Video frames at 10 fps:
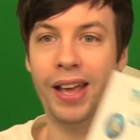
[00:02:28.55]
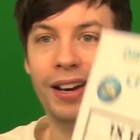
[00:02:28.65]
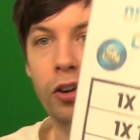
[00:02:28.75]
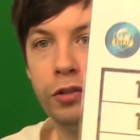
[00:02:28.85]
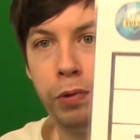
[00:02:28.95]

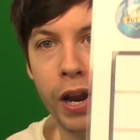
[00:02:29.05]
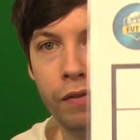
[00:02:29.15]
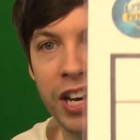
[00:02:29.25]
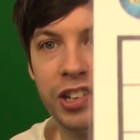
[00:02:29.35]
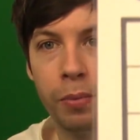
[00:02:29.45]
It looks pretty
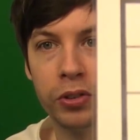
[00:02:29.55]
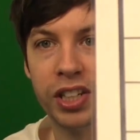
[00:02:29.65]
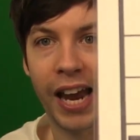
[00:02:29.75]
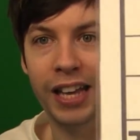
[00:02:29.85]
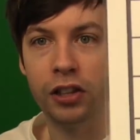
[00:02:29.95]
reasonable
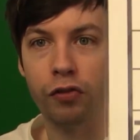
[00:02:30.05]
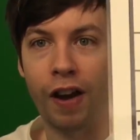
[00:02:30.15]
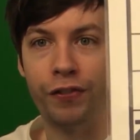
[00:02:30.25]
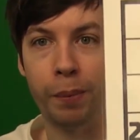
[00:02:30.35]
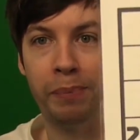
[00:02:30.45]
today, the
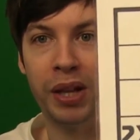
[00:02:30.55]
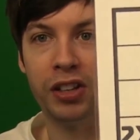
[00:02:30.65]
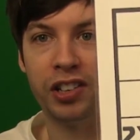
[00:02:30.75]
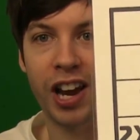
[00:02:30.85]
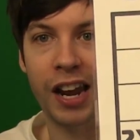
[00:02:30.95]
Draft
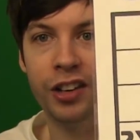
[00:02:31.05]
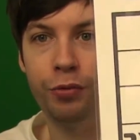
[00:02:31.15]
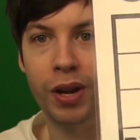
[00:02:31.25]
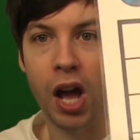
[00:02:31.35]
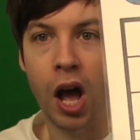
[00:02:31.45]
Builder
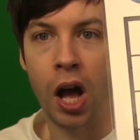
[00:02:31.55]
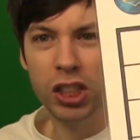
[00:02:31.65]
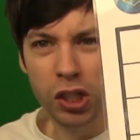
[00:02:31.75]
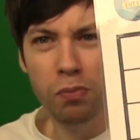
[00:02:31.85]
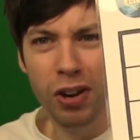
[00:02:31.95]
Challenge. We
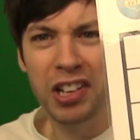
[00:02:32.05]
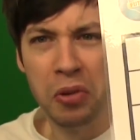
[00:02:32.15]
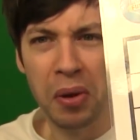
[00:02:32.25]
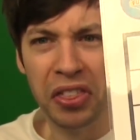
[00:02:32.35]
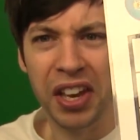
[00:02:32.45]
got some
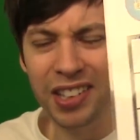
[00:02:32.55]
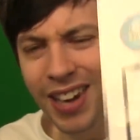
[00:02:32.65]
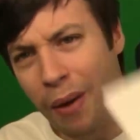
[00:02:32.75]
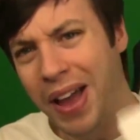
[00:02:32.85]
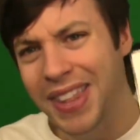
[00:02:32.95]
reasonable things.
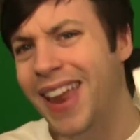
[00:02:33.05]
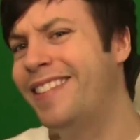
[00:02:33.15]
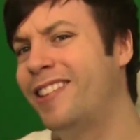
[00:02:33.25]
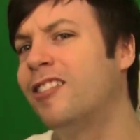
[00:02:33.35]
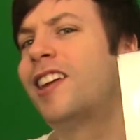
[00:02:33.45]
Now, I
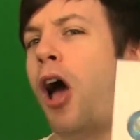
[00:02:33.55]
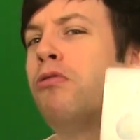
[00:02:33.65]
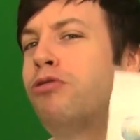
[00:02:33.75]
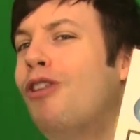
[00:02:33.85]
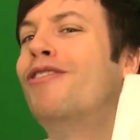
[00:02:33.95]
did just go
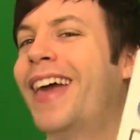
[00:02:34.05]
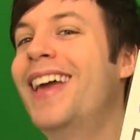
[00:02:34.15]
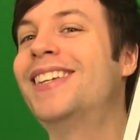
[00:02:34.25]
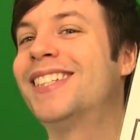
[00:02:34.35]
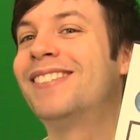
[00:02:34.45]
through
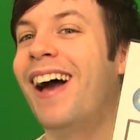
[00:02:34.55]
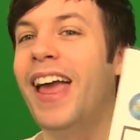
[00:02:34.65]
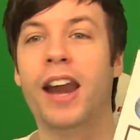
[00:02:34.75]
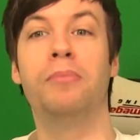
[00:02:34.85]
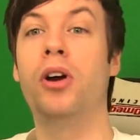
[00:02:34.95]
this,
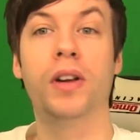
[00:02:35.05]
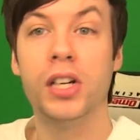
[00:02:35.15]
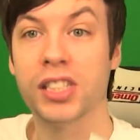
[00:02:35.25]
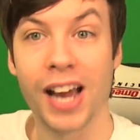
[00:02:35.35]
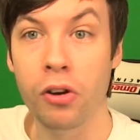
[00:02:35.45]
right, and I'm not
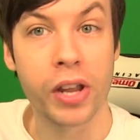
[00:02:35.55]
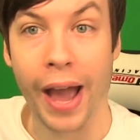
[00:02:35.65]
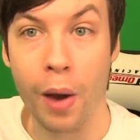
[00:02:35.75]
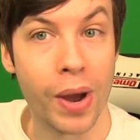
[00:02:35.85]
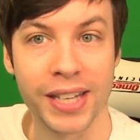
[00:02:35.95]
going to tell you
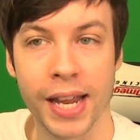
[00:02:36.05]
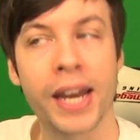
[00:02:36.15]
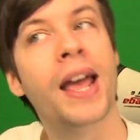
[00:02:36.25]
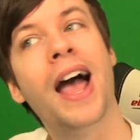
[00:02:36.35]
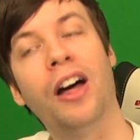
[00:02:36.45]
how I
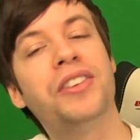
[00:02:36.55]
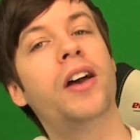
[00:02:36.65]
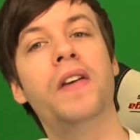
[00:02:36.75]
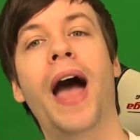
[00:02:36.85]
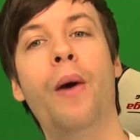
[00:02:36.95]
did. I'll
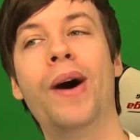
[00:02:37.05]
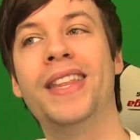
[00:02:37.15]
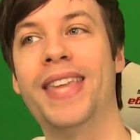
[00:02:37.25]
tell you how I